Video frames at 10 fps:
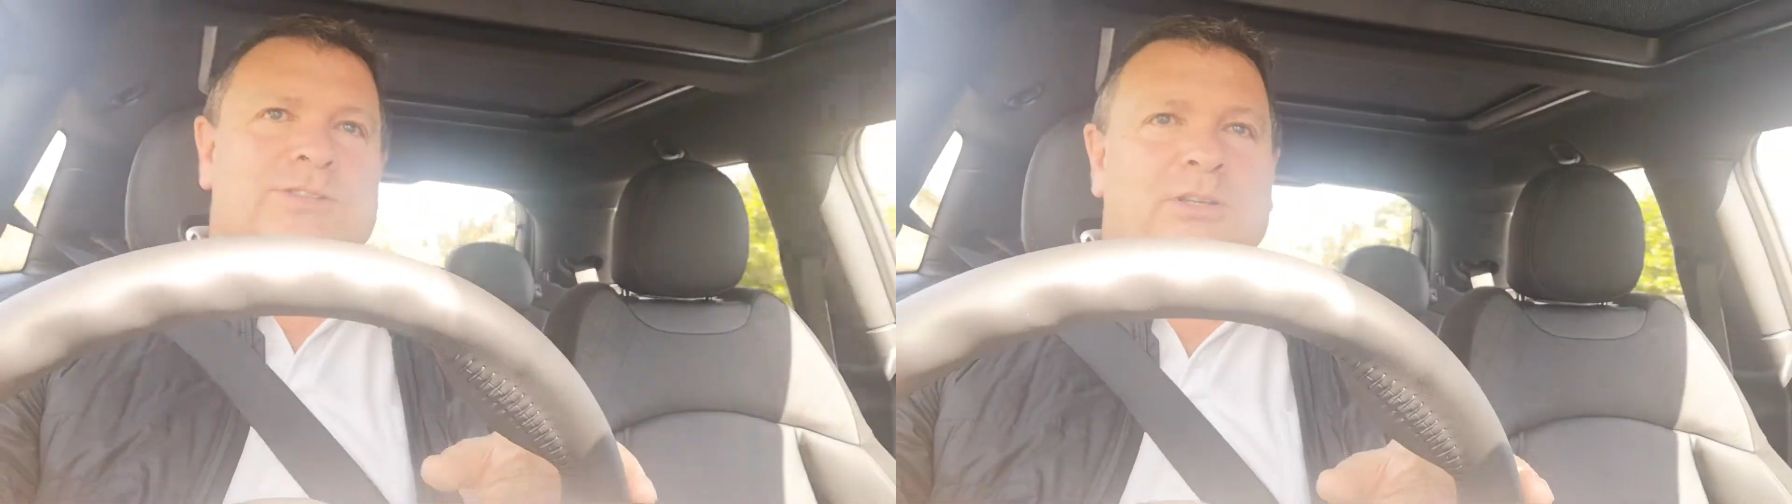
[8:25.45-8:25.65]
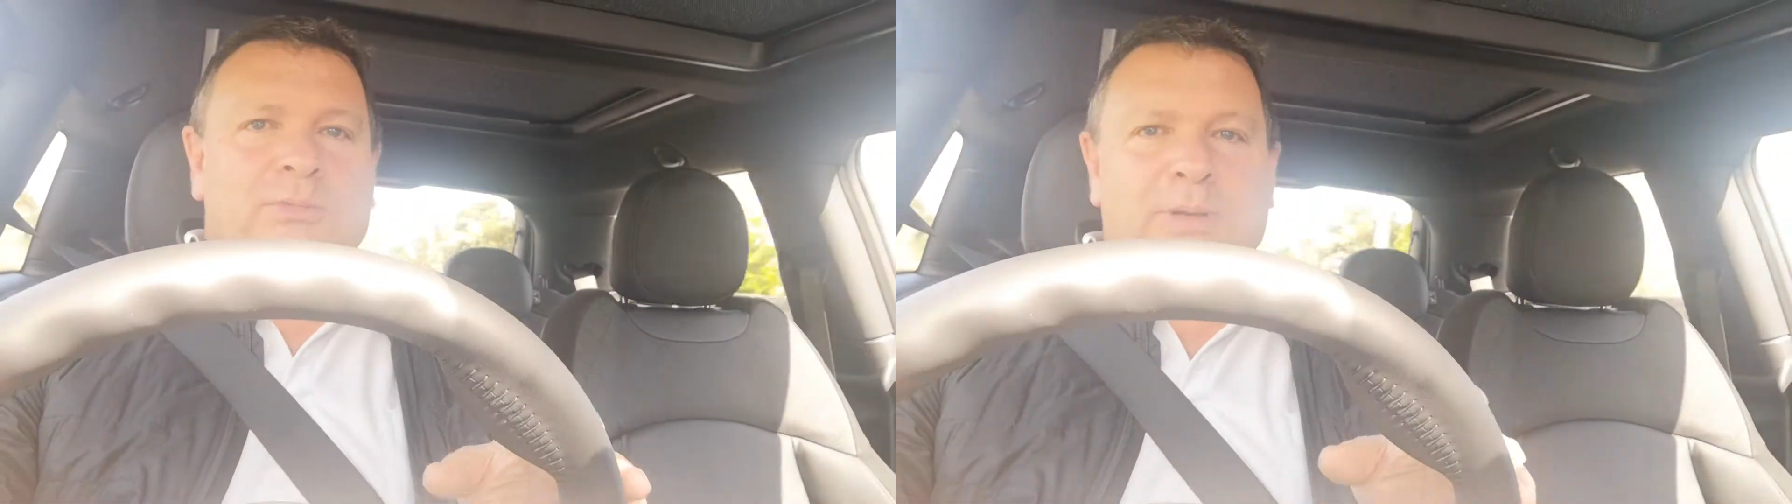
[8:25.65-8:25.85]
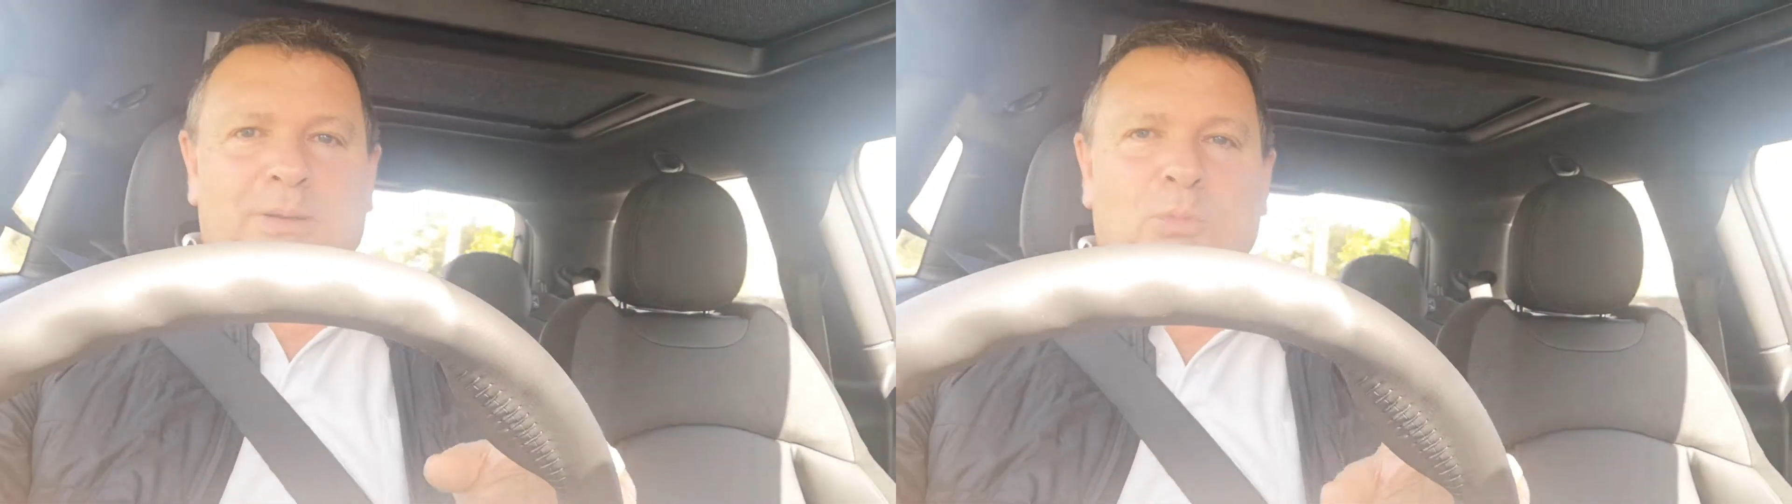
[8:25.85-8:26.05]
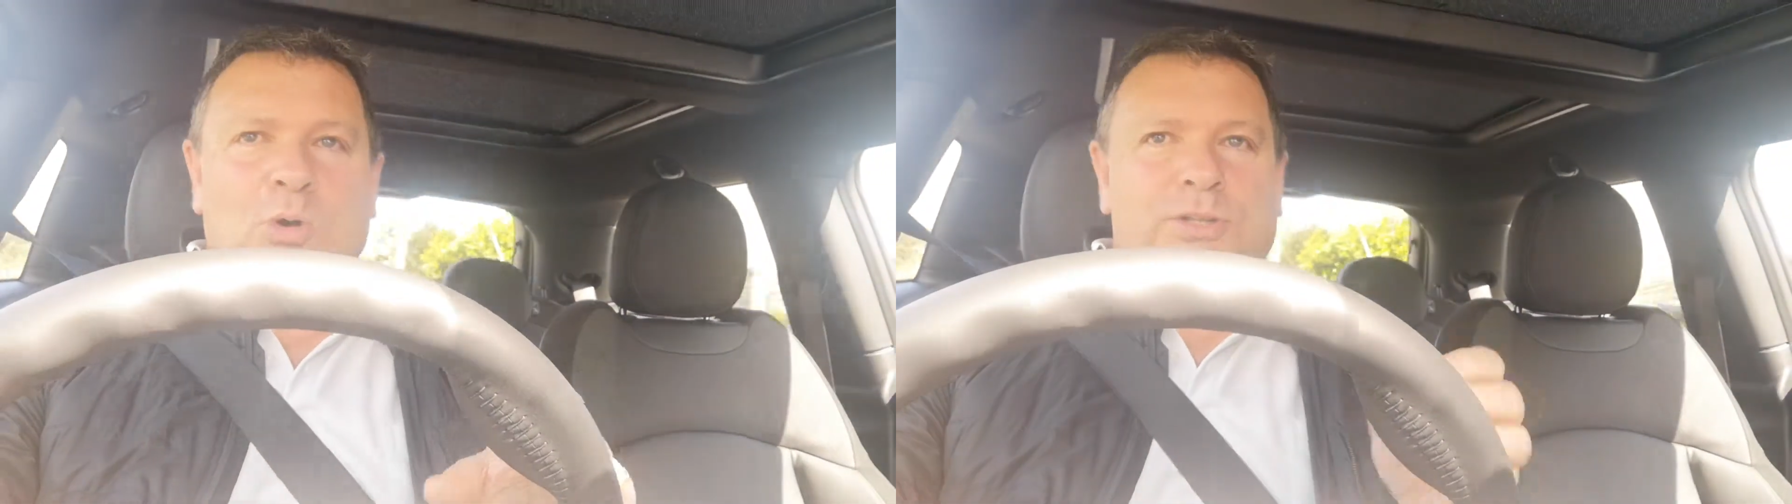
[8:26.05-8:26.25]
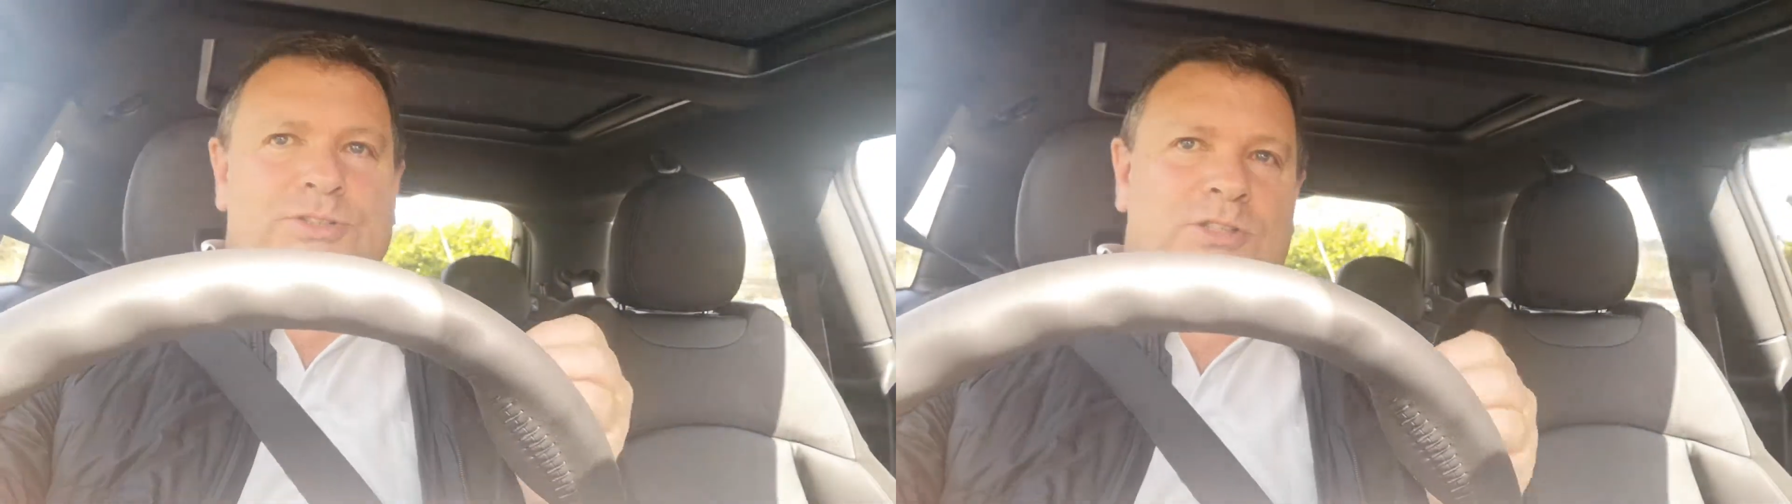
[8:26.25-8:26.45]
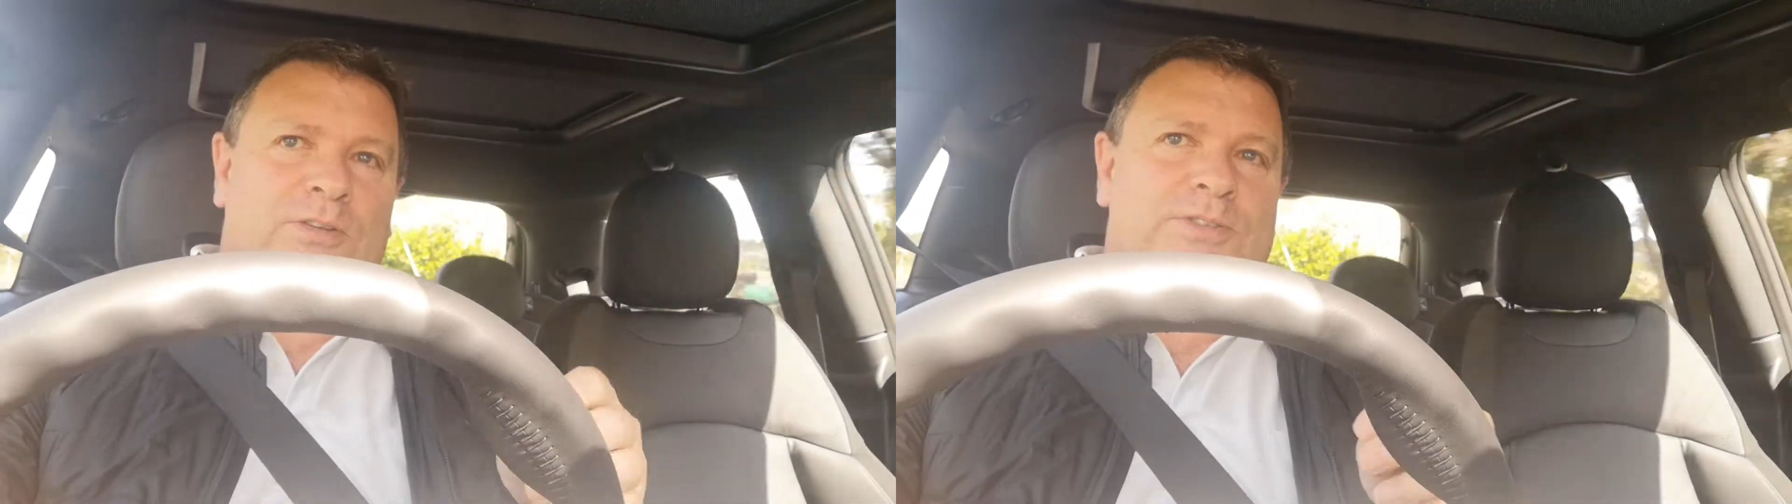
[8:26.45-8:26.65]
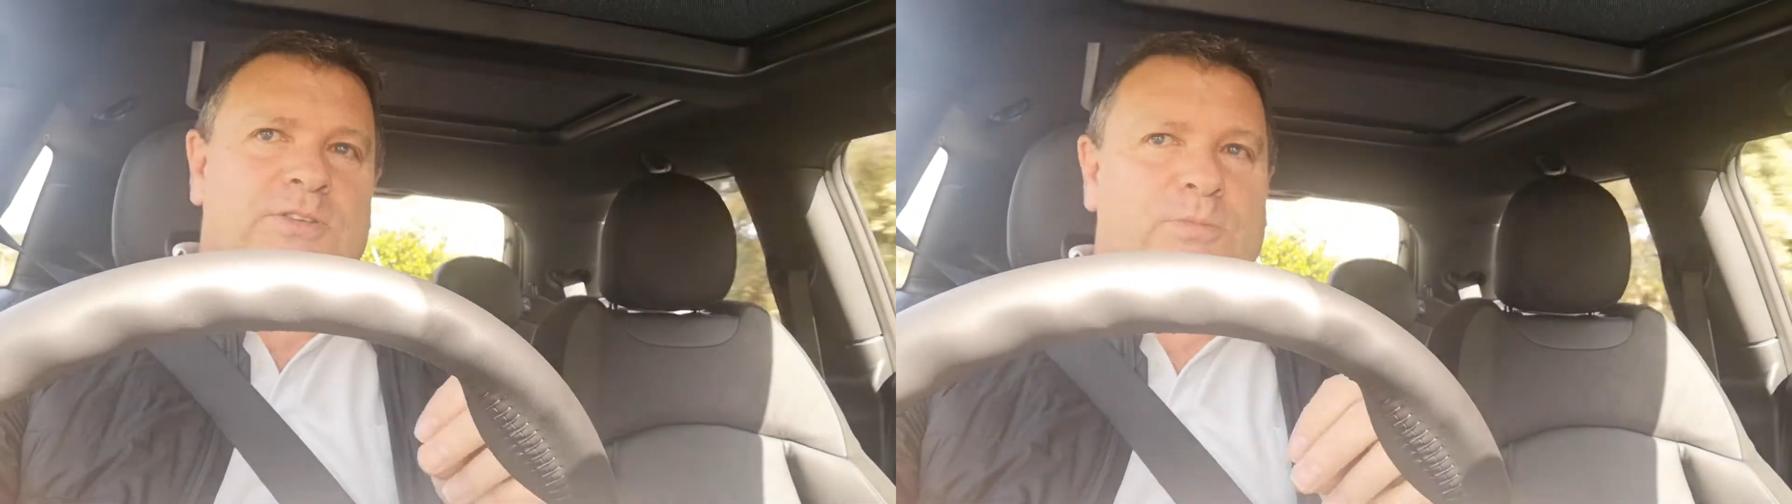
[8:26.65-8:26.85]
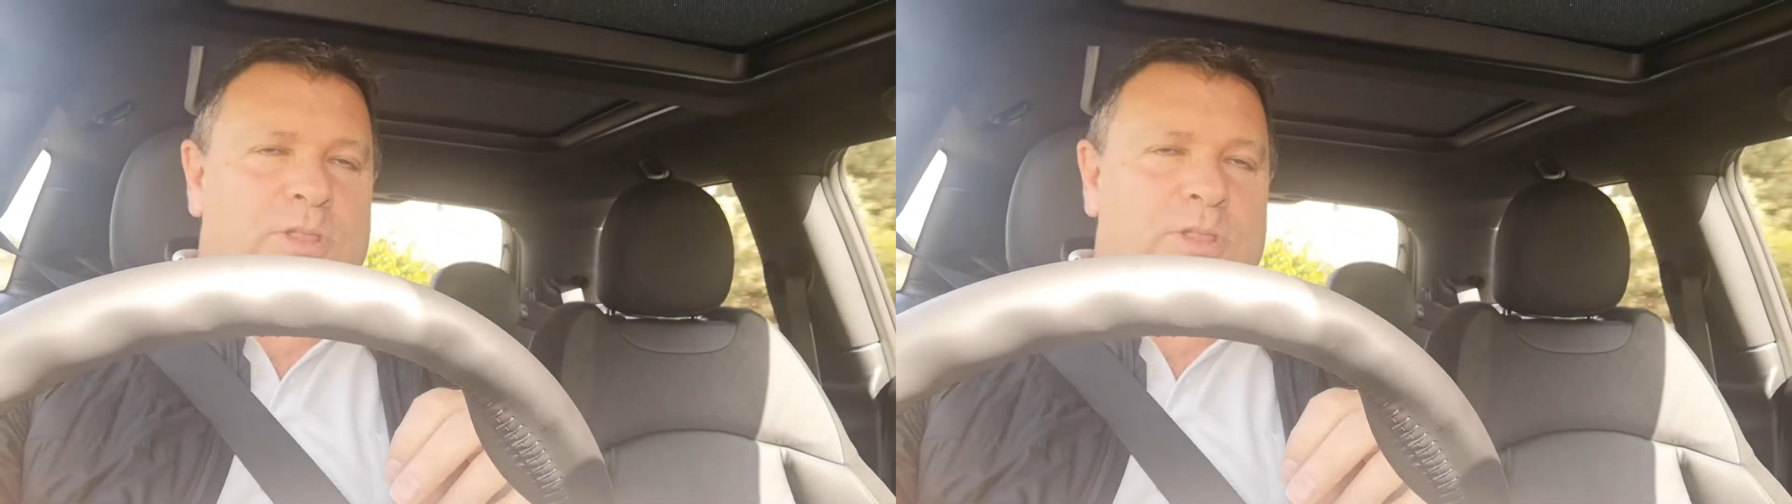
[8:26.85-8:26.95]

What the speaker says: so you're being more conservative